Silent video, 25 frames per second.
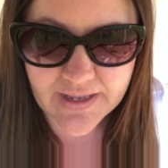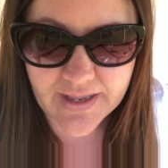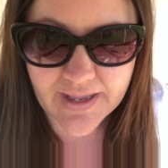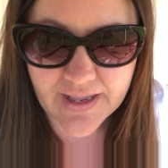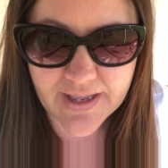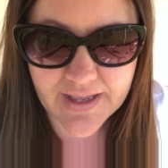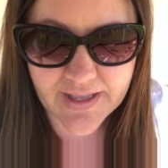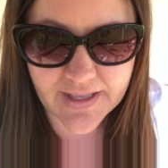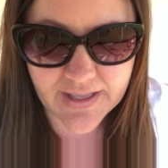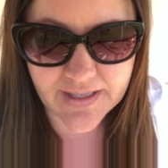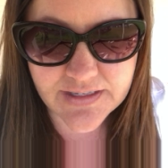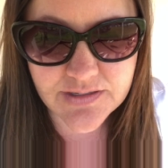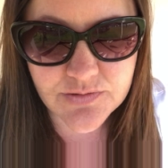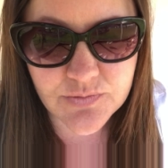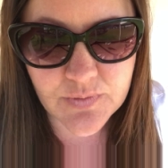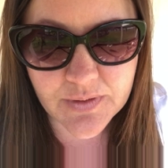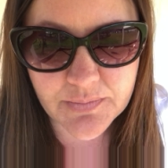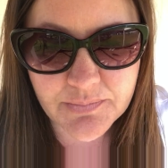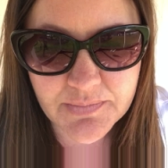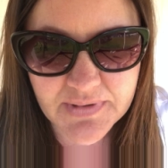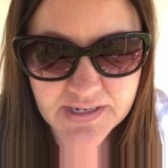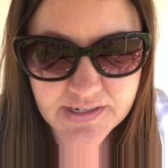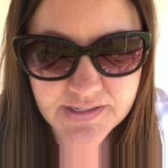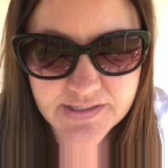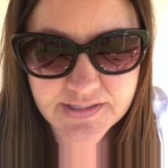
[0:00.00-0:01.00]
and we
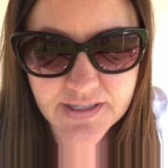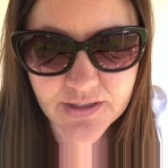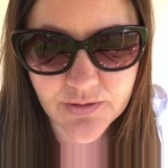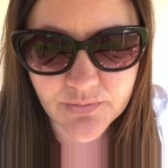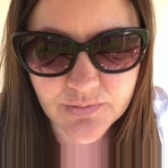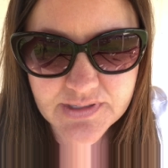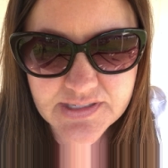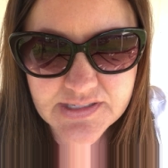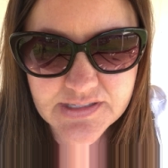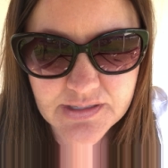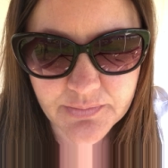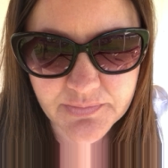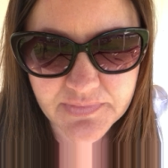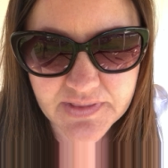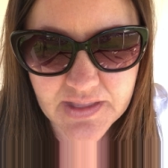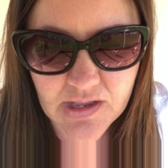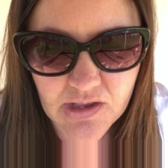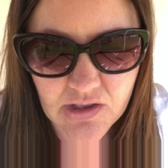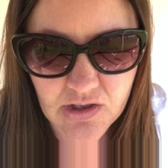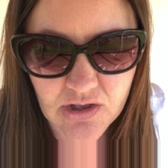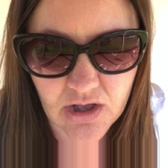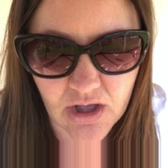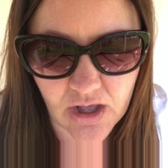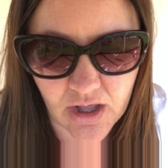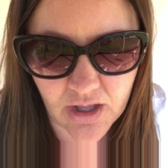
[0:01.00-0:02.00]
mix it with
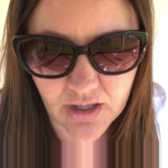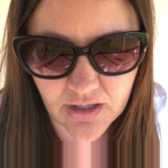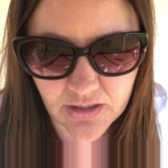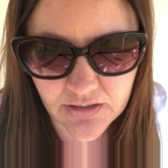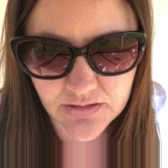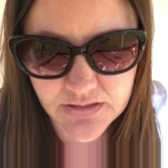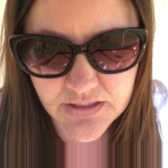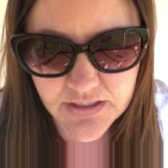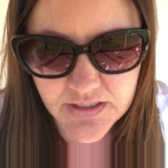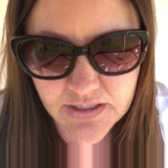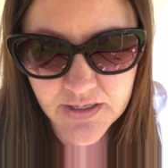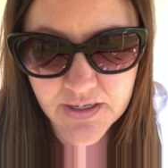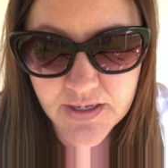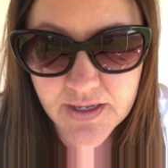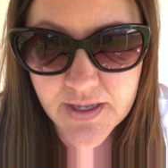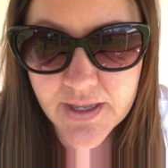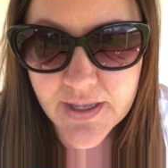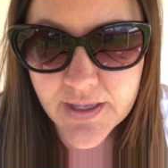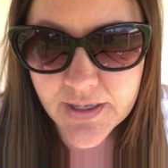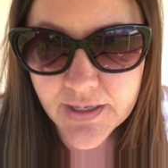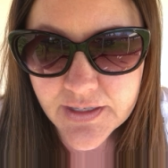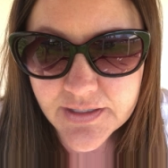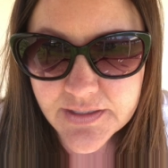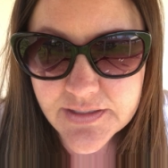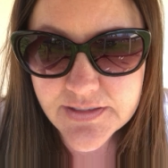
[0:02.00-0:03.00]
something called
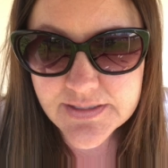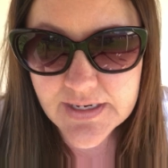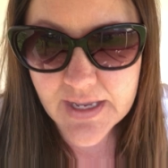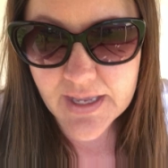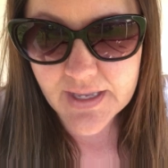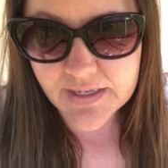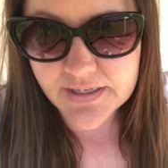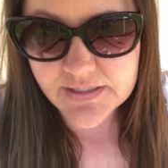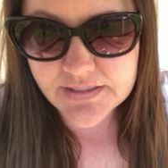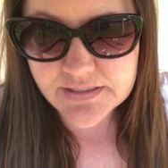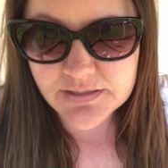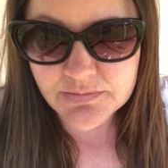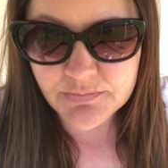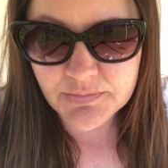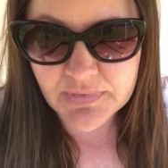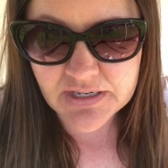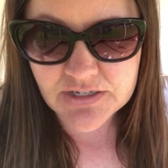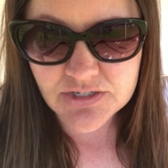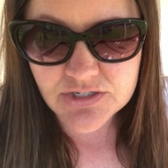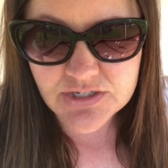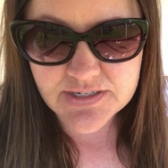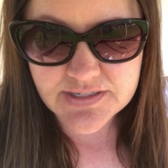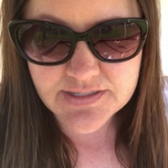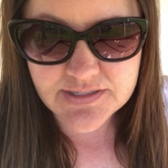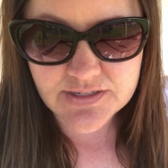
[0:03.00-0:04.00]

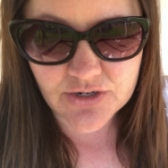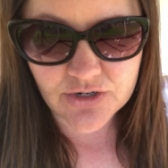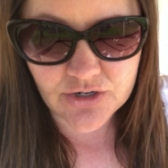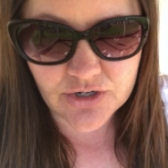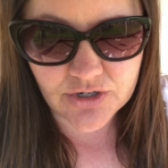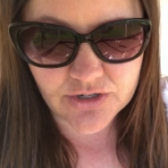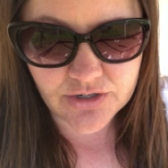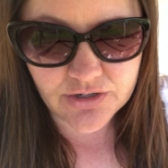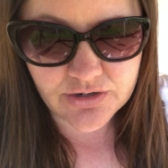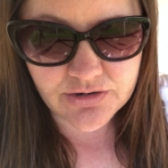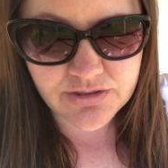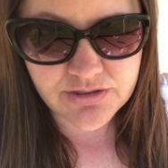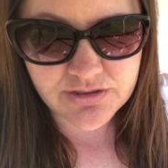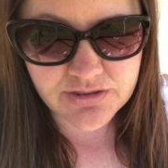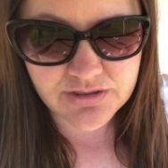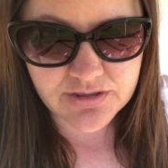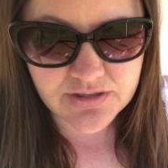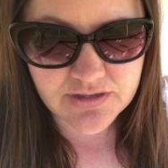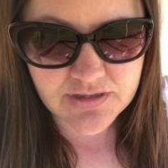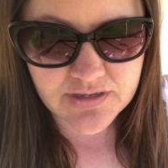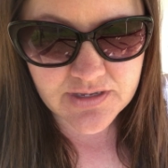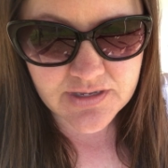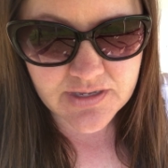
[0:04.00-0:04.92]
diatomaceous earth,